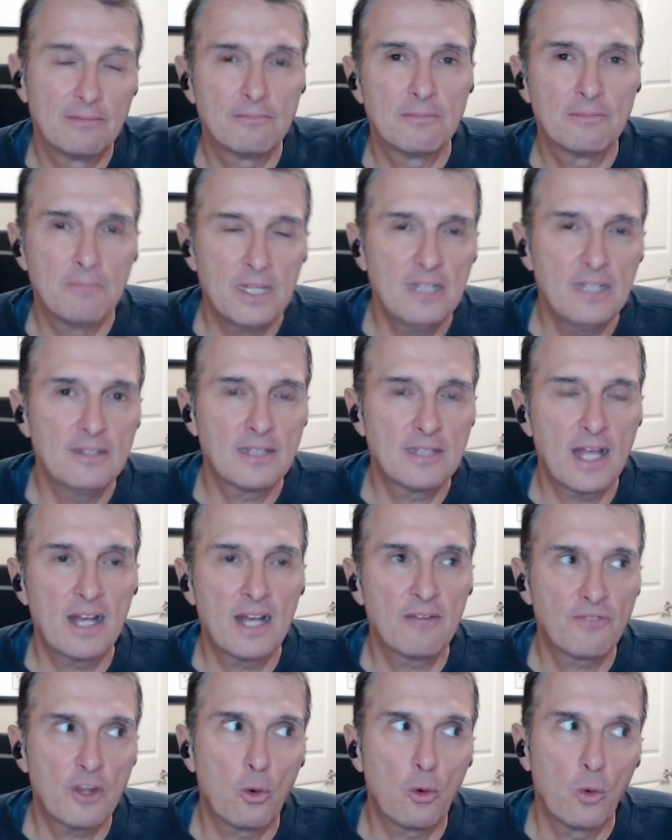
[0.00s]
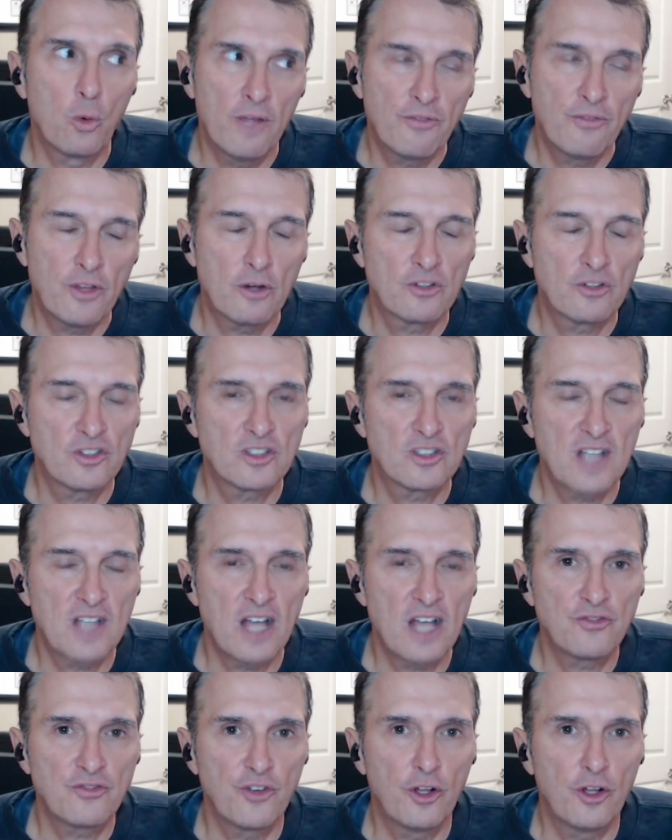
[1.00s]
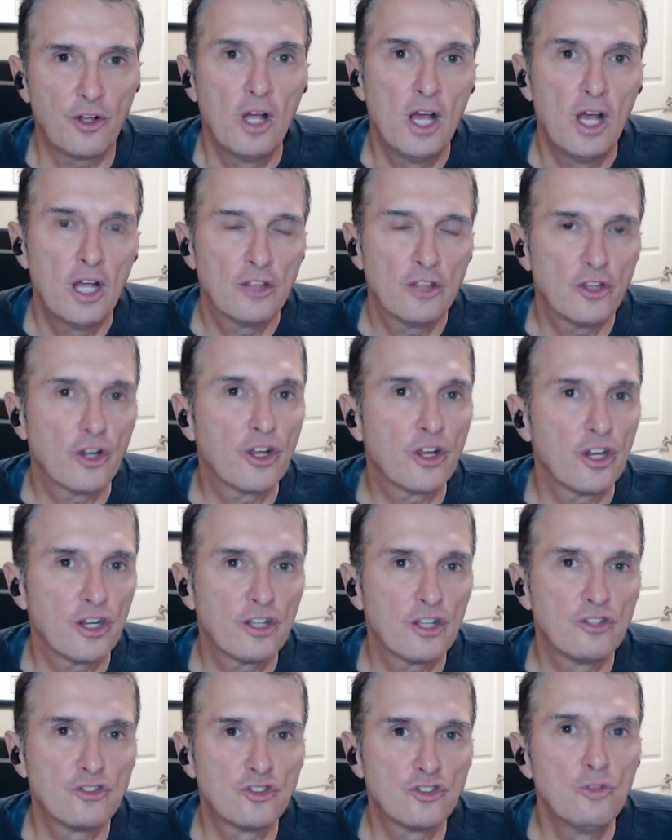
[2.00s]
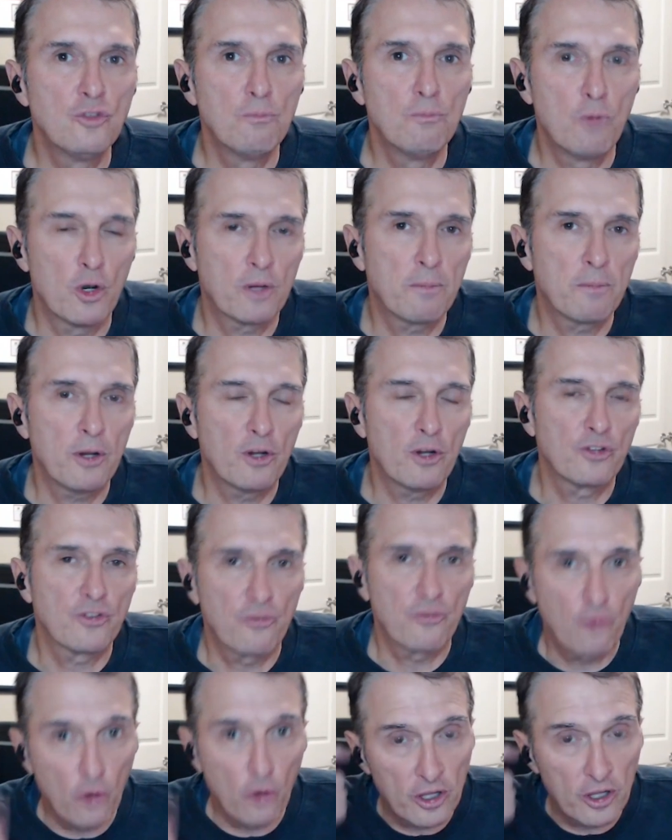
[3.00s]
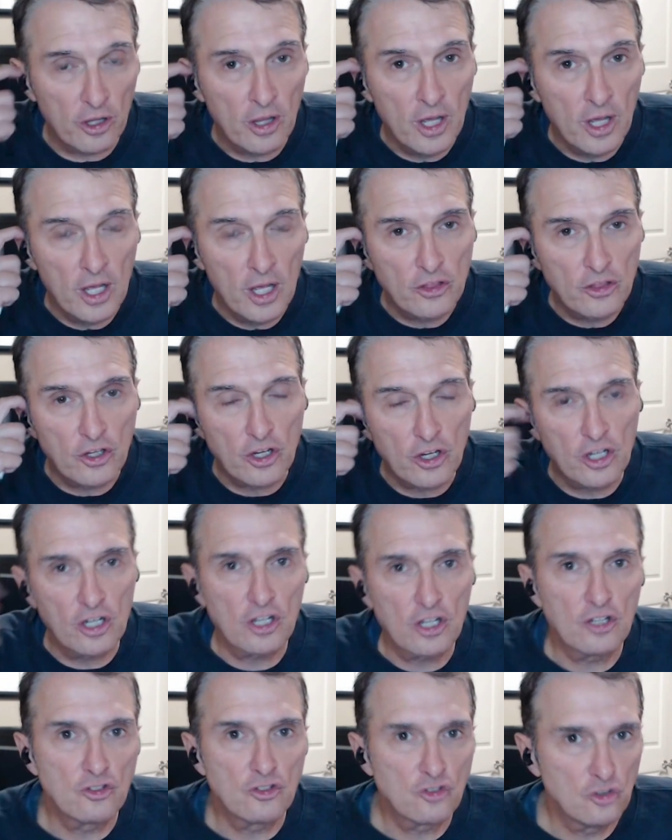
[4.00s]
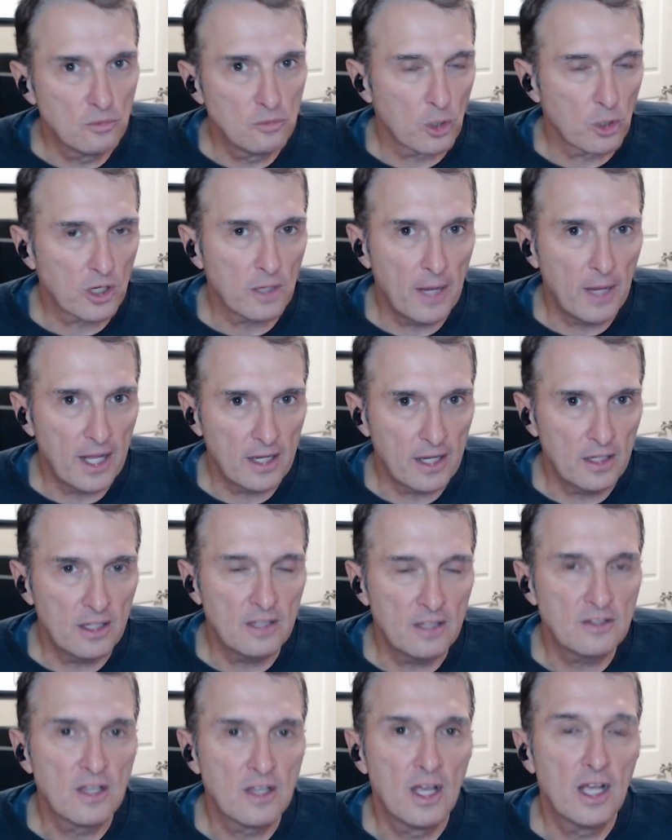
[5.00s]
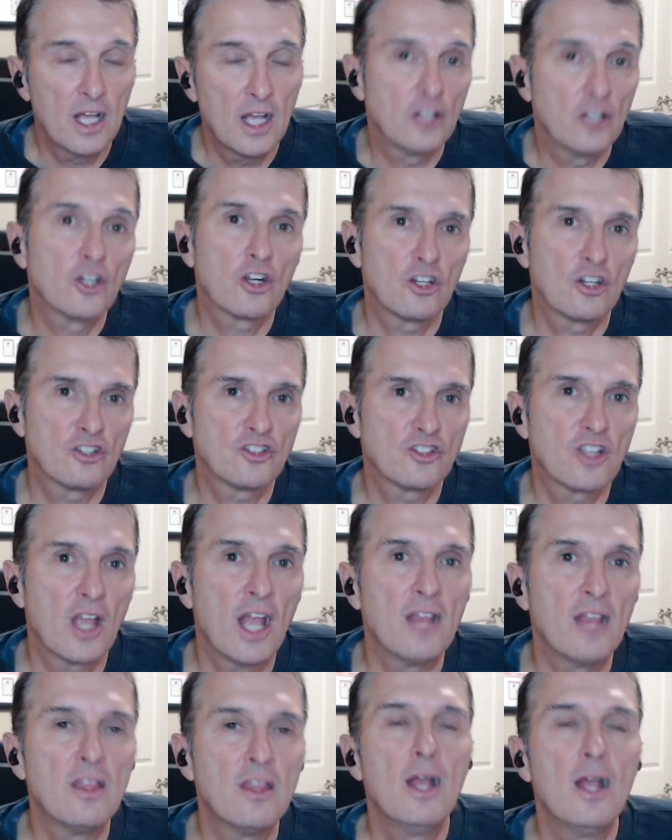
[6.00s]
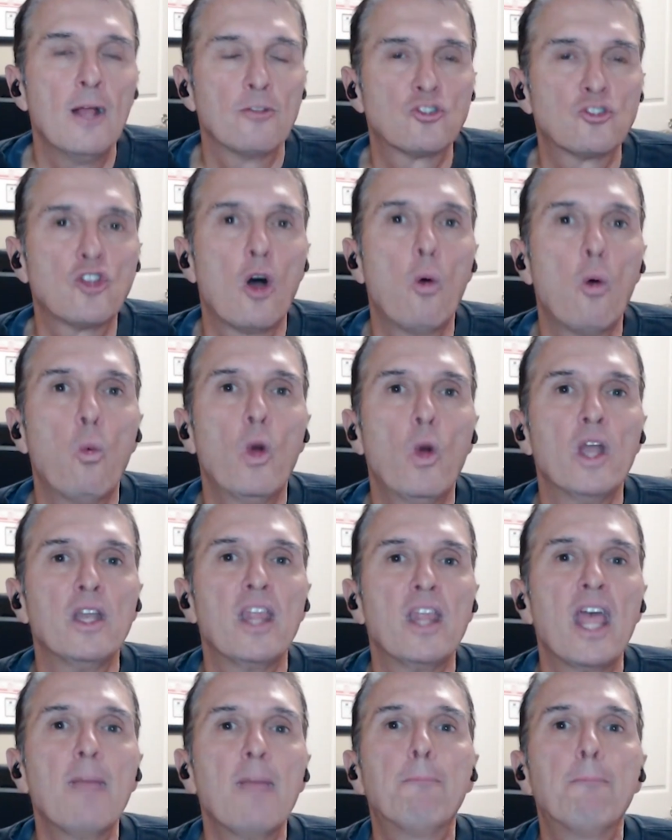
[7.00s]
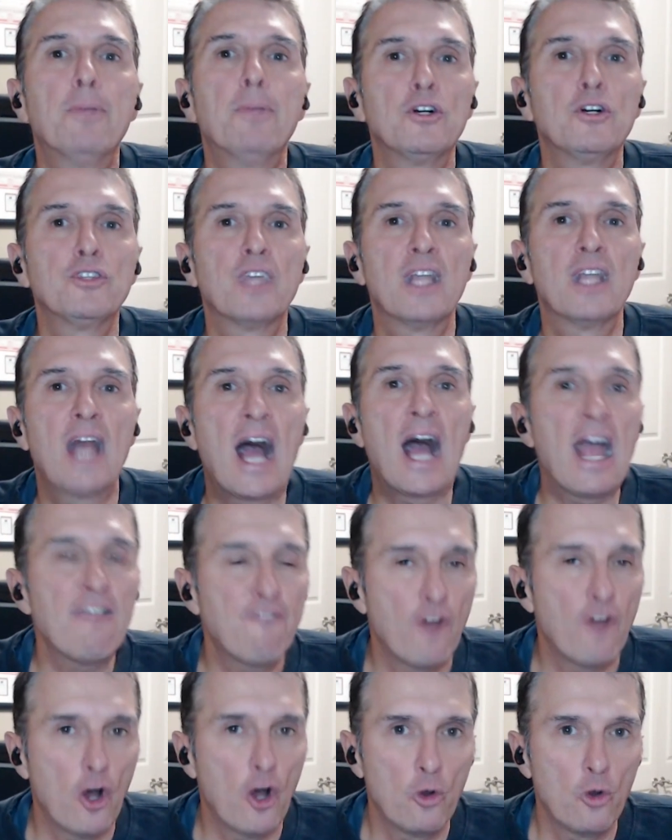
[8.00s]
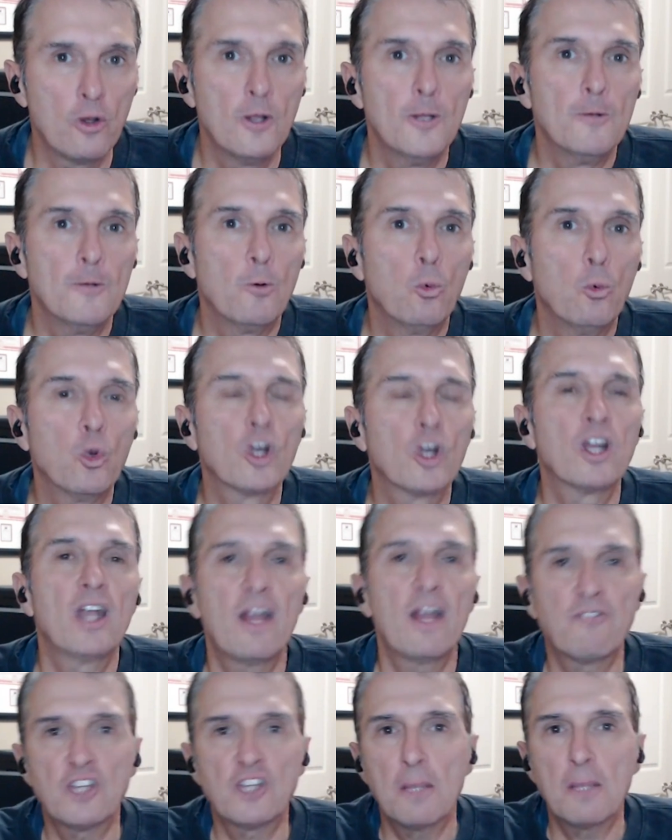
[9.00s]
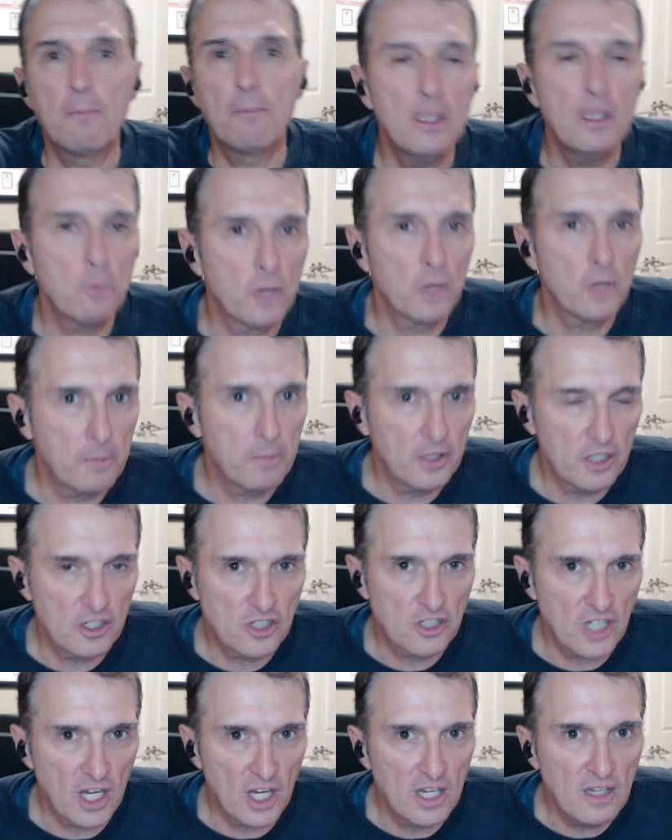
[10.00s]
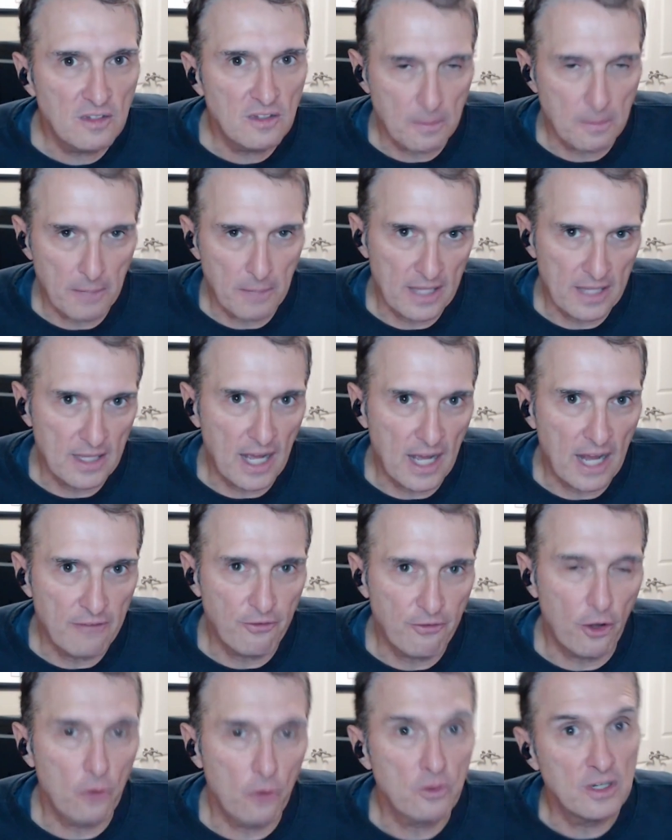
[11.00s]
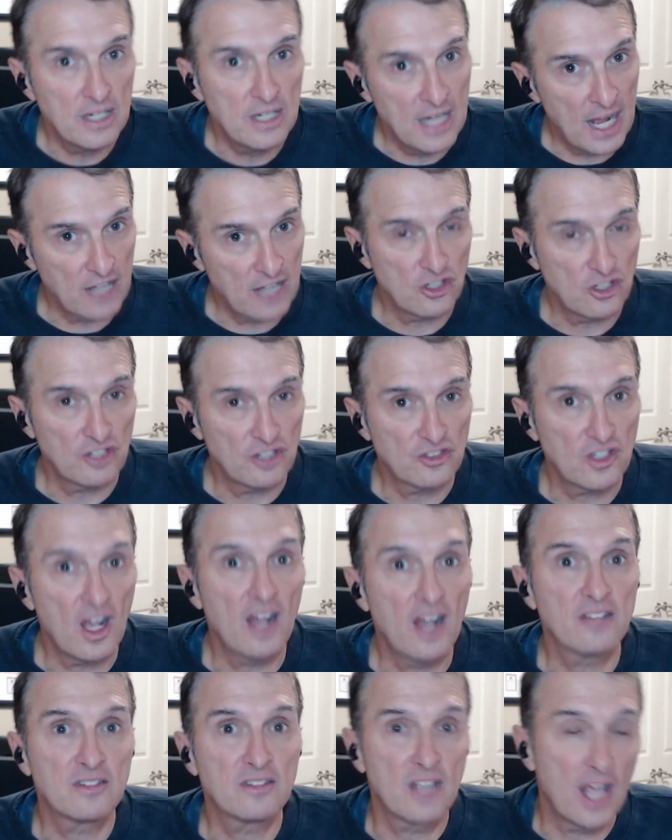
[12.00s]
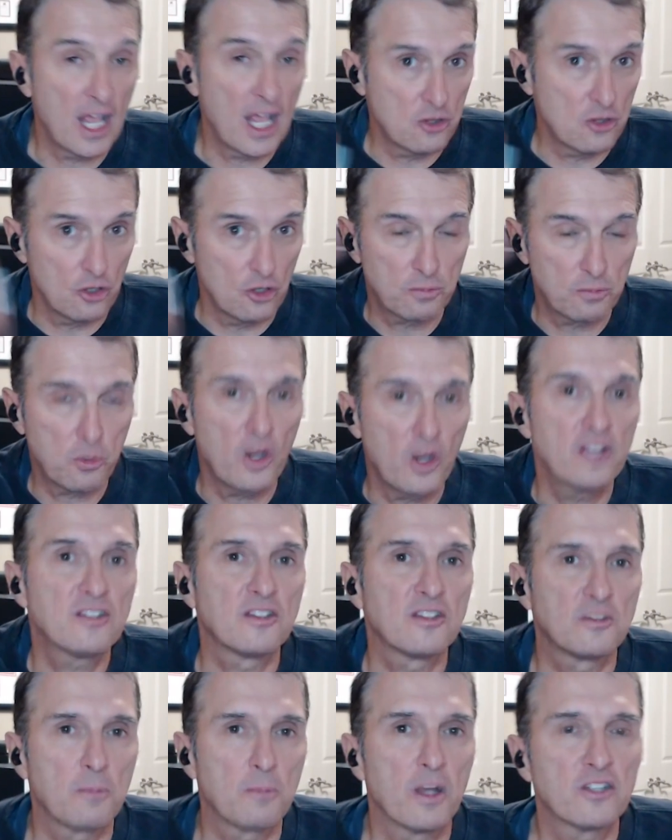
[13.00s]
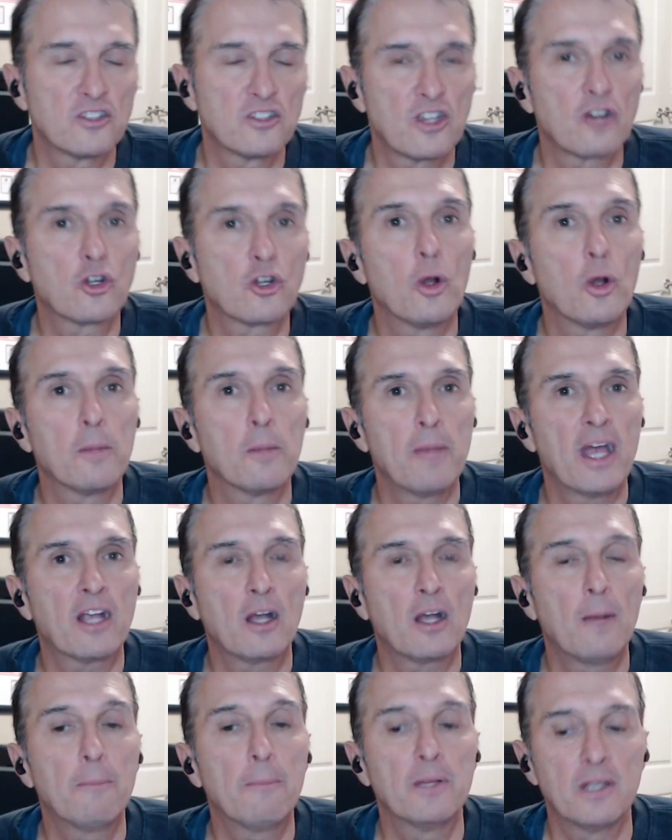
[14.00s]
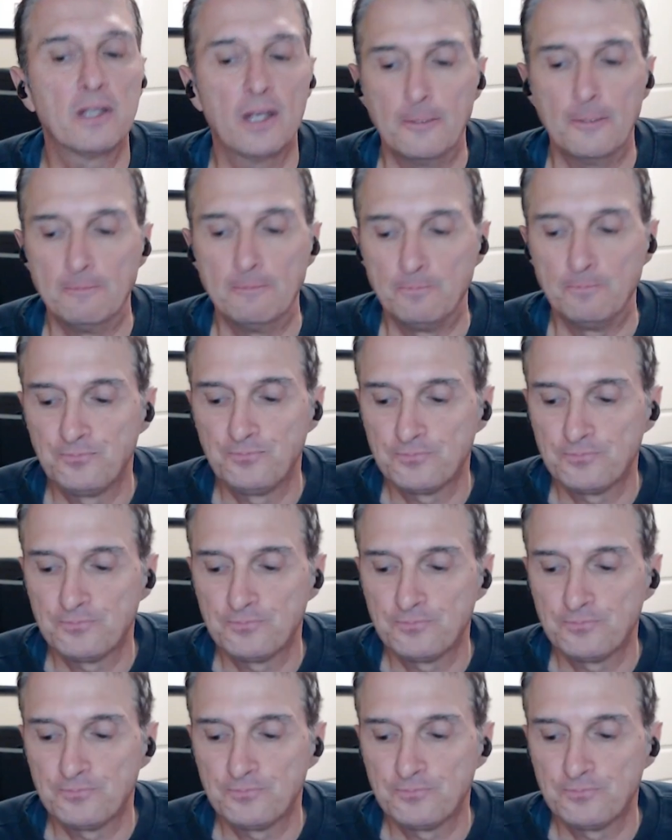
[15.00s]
It means that if they're successful, they're going to consume more barrels of oil. They're going to consume more commodities, and so when they build an iPhone, we're going to have to compete with 1 billion Chinese to buy the iPhone, not just us. And those prices might start going back up again.